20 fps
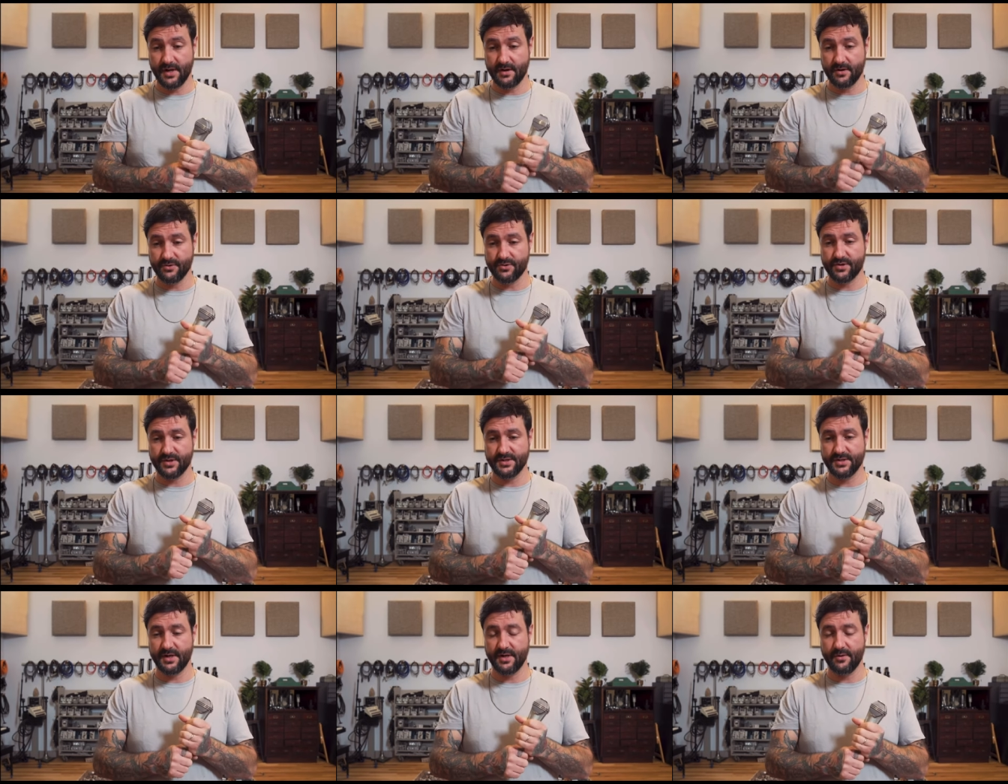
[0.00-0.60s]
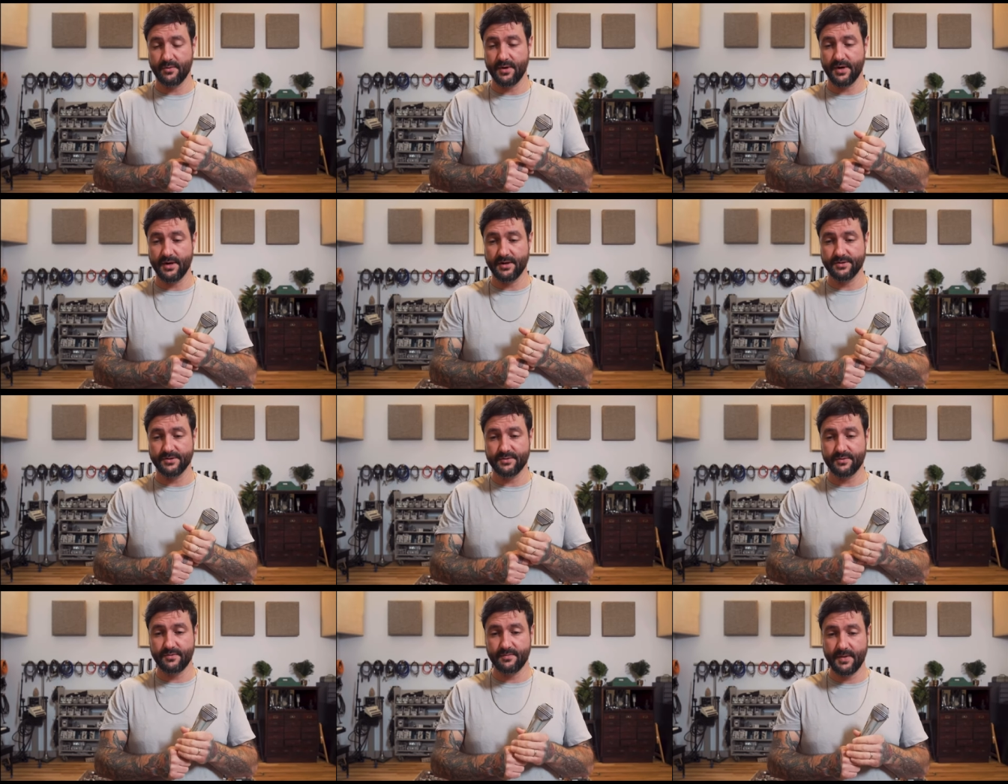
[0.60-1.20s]
I don't trust anyone
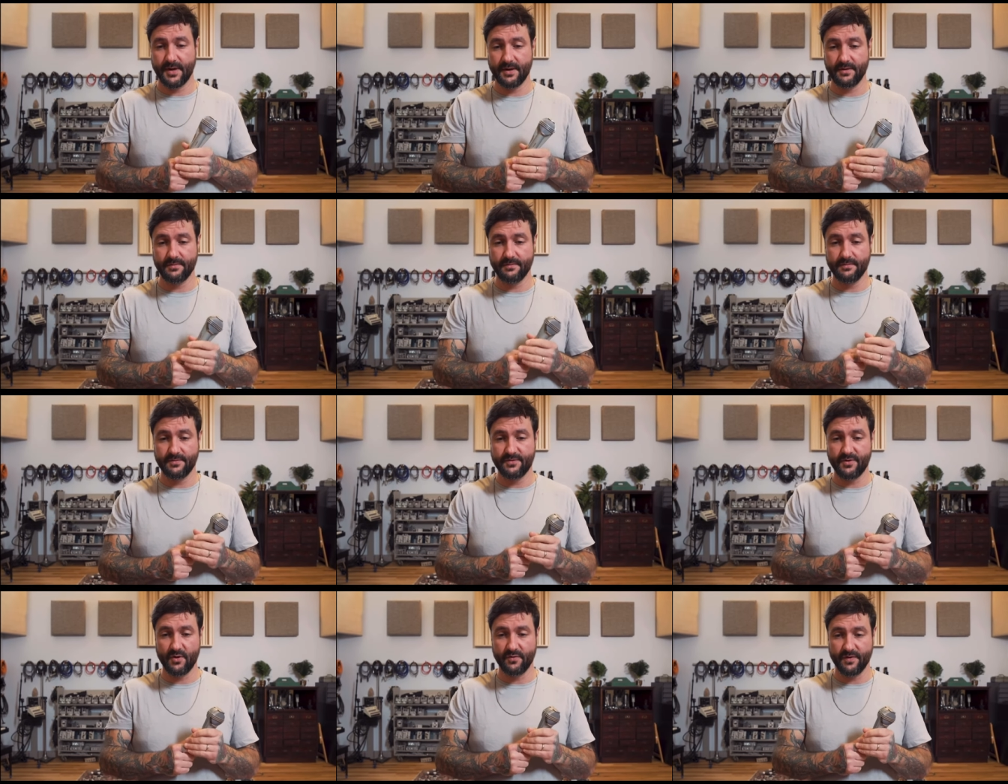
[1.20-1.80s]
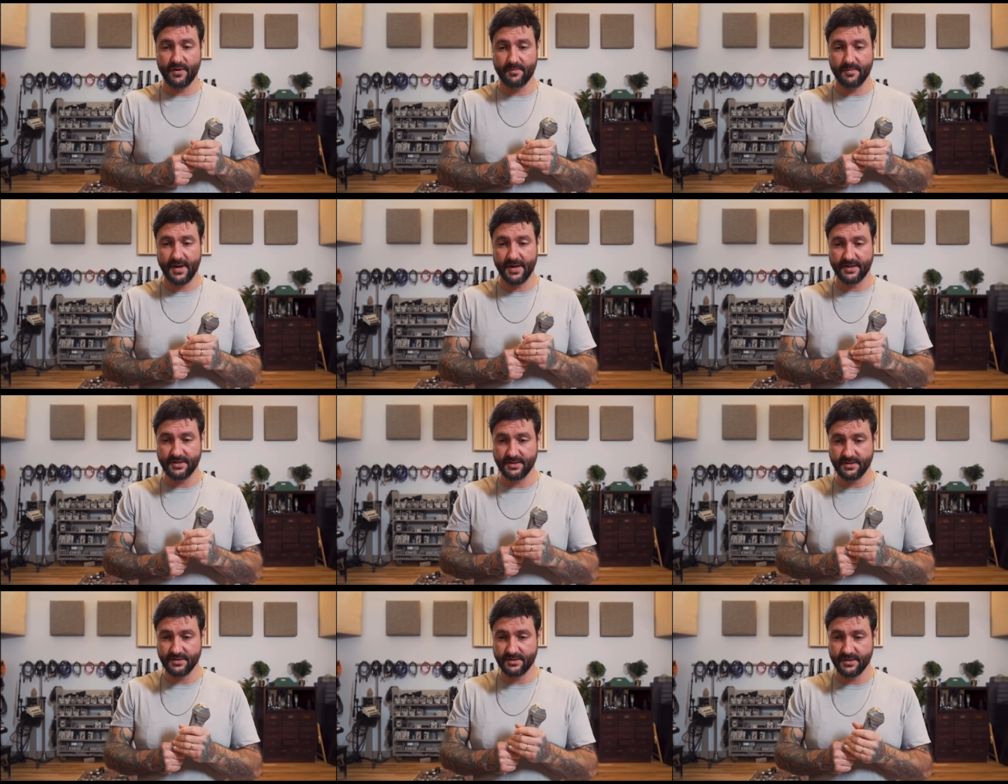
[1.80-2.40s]
else with my Soviet
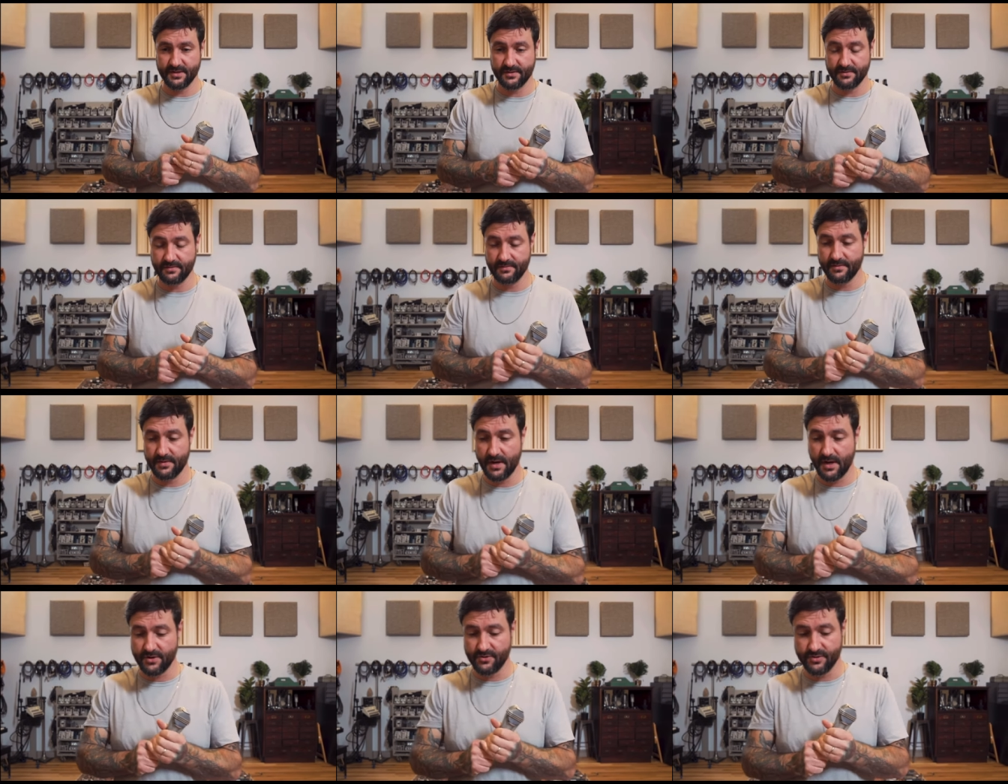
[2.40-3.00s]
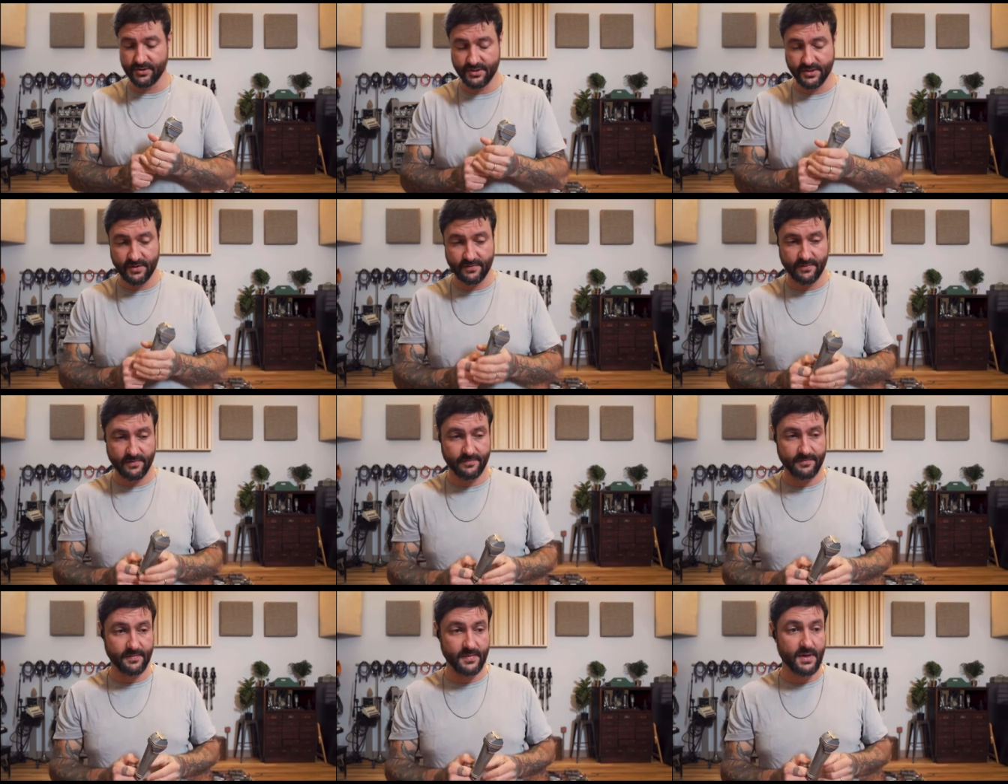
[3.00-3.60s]
mics. He's done hundreds of
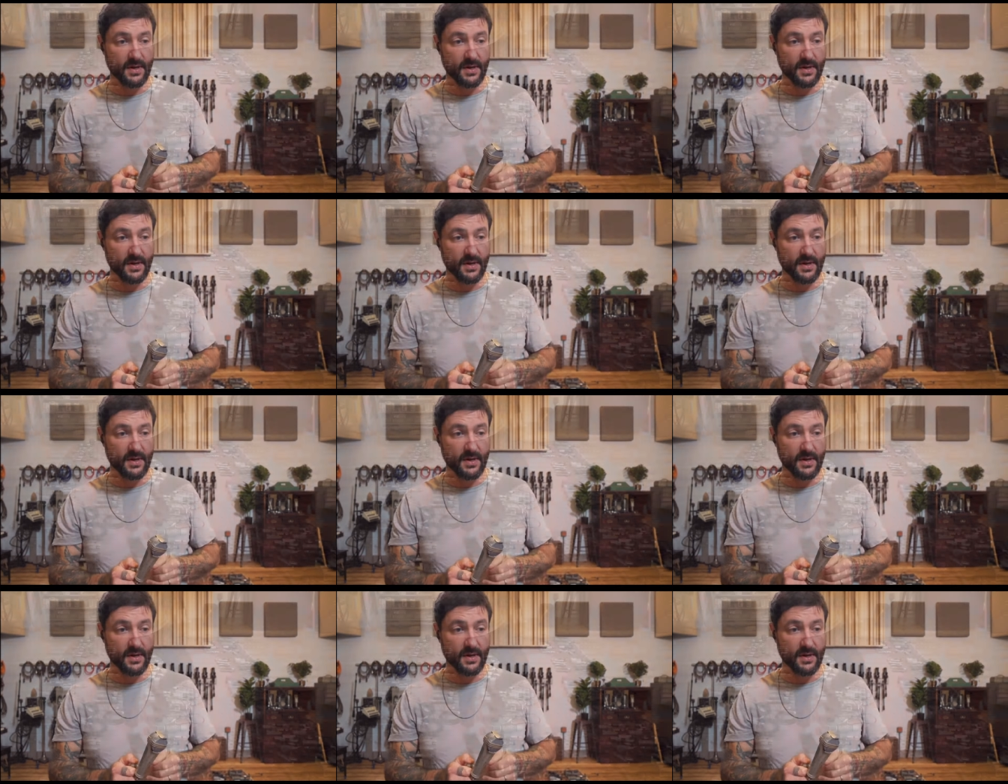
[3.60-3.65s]
them.